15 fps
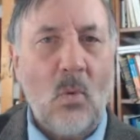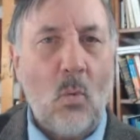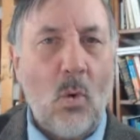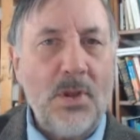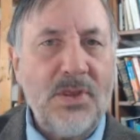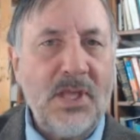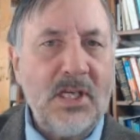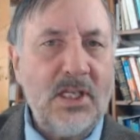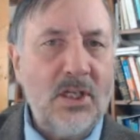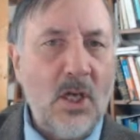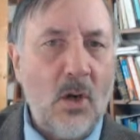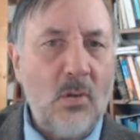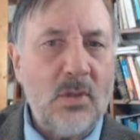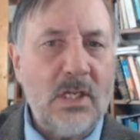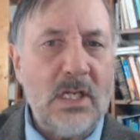One thing to
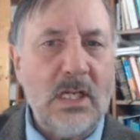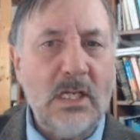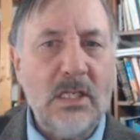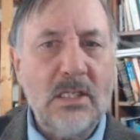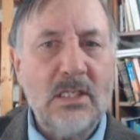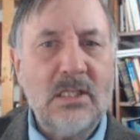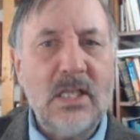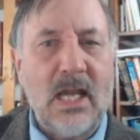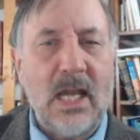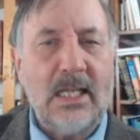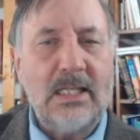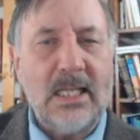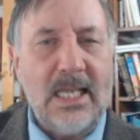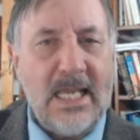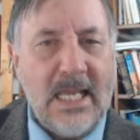note is
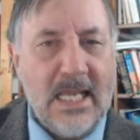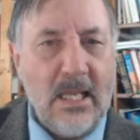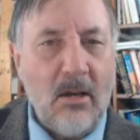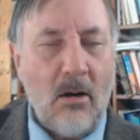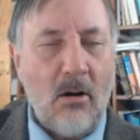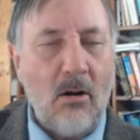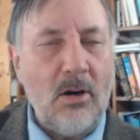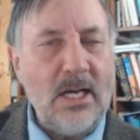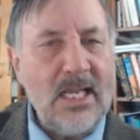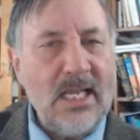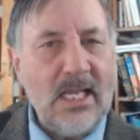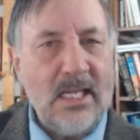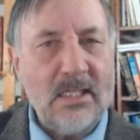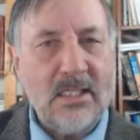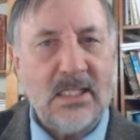that the ER and
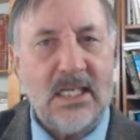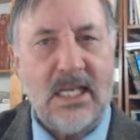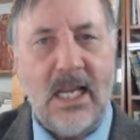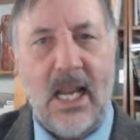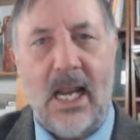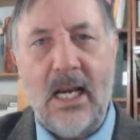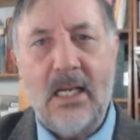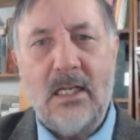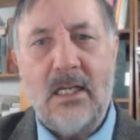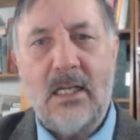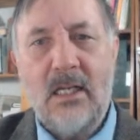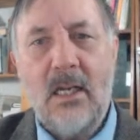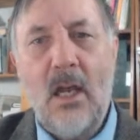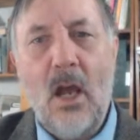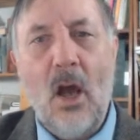EST
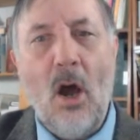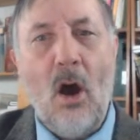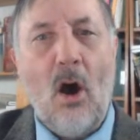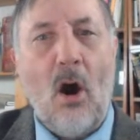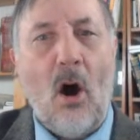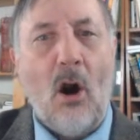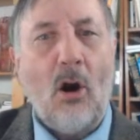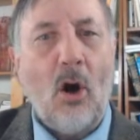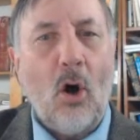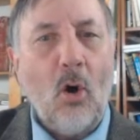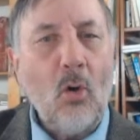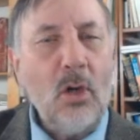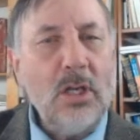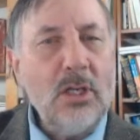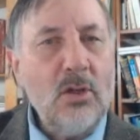ending are
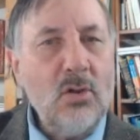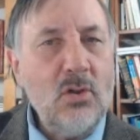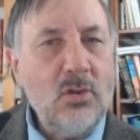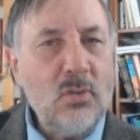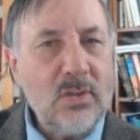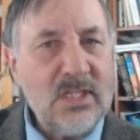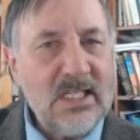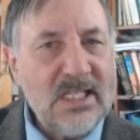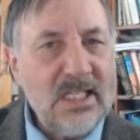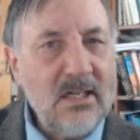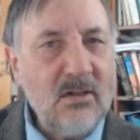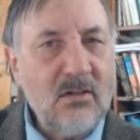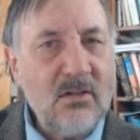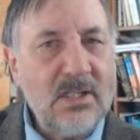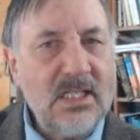only used with
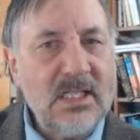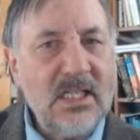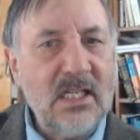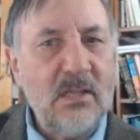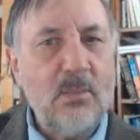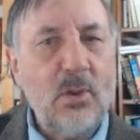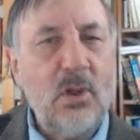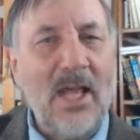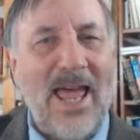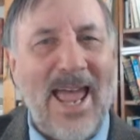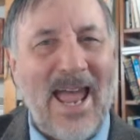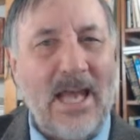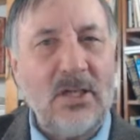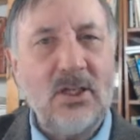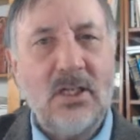single syllable
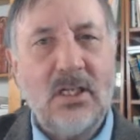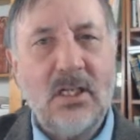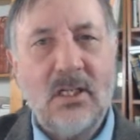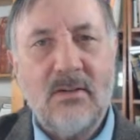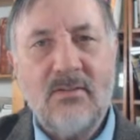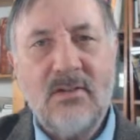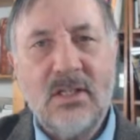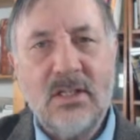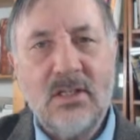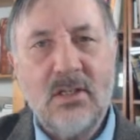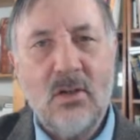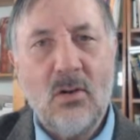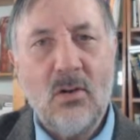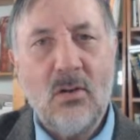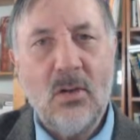adjectives. And
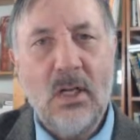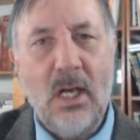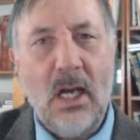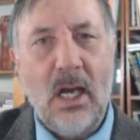so